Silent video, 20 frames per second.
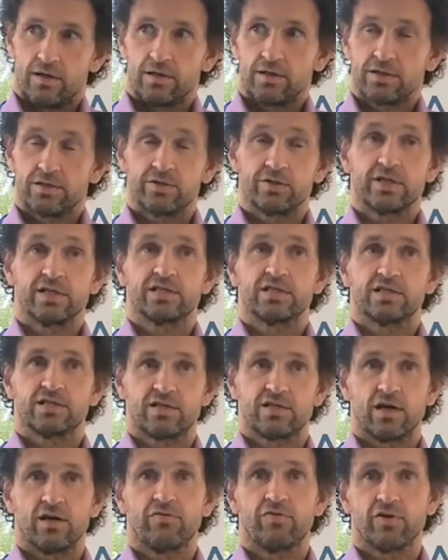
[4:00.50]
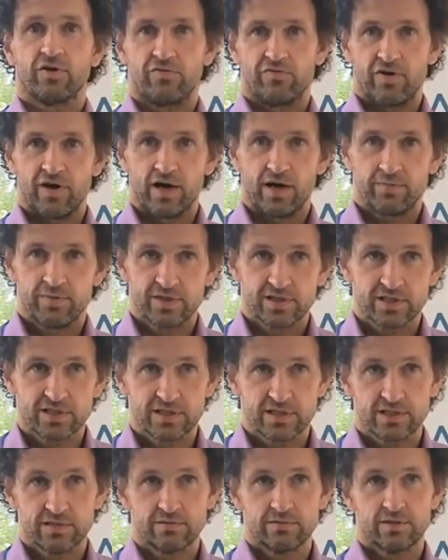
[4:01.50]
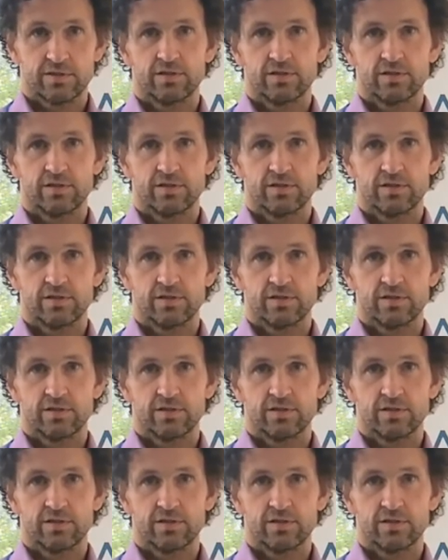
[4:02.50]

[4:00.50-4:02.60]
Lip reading: so this is for the farmers,